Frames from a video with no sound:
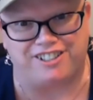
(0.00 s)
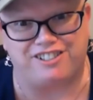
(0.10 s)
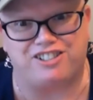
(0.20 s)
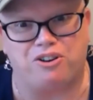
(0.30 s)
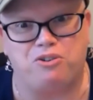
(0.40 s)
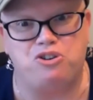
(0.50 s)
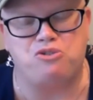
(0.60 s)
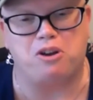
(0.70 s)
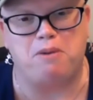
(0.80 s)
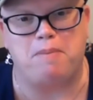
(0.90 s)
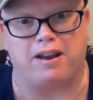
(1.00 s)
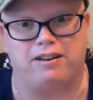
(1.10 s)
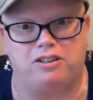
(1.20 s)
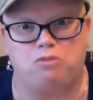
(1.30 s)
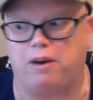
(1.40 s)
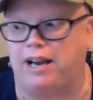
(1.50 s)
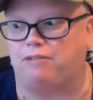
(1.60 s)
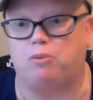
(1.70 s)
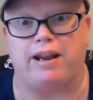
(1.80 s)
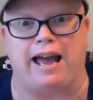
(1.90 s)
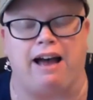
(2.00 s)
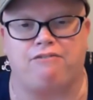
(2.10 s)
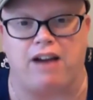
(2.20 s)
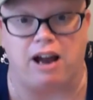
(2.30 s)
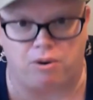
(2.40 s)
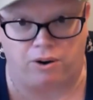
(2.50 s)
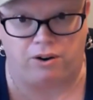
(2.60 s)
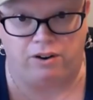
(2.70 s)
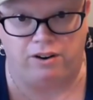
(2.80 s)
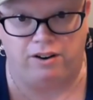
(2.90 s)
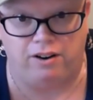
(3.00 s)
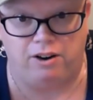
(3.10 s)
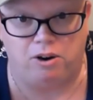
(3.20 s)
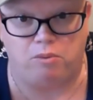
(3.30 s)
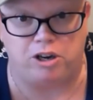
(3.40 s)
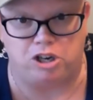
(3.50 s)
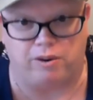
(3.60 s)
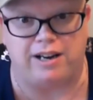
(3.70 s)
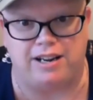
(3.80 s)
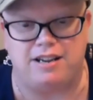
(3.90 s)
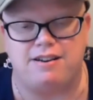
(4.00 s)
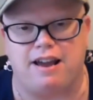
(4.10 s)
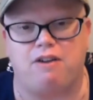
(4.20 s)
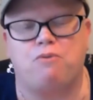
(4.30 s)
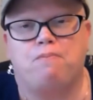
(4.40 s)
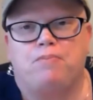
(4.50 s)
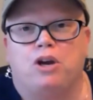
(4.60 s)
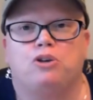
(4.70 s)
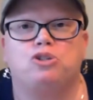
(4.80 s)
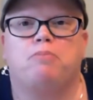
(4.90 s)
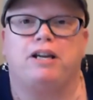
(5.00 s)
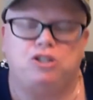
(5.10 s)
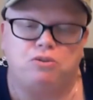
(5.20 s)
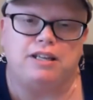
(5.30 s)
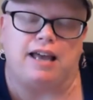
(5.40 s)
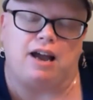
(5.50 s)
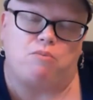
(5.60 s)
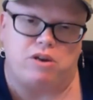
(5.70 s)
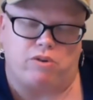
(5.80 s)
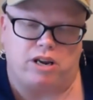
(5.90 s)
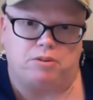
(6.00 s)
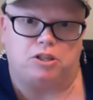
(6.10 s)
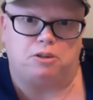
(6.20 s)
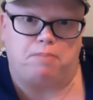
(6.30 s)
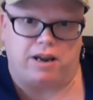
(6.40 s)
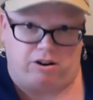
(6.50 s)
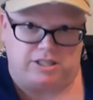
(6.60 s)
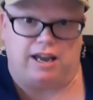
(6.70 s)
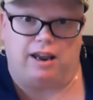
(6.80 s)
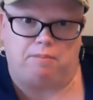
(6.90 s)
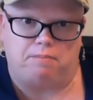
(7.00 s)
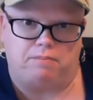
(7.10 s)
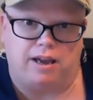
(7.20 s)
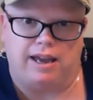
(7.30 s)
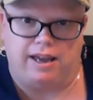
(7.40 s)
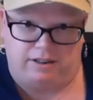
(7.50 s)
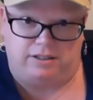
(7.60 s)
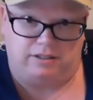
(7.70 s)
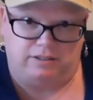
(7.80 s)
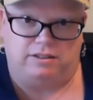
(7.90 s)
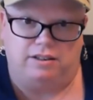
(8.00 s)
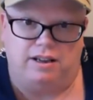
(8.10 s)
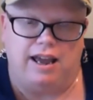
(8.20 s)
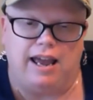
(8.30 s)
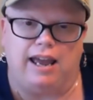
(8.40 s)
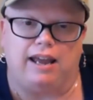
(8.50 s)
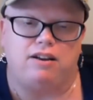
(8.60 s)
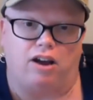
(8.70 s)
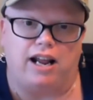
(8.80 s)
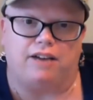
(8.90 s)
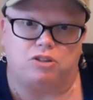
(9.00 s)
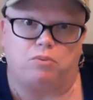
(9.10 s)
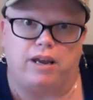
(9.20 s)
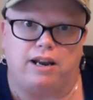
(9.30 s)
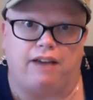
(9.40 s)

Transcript: So you could be picking it, you might have to wait a half hour when you're ready to eat now. So by doing that, we were able to pick our time ahead and not have to wait.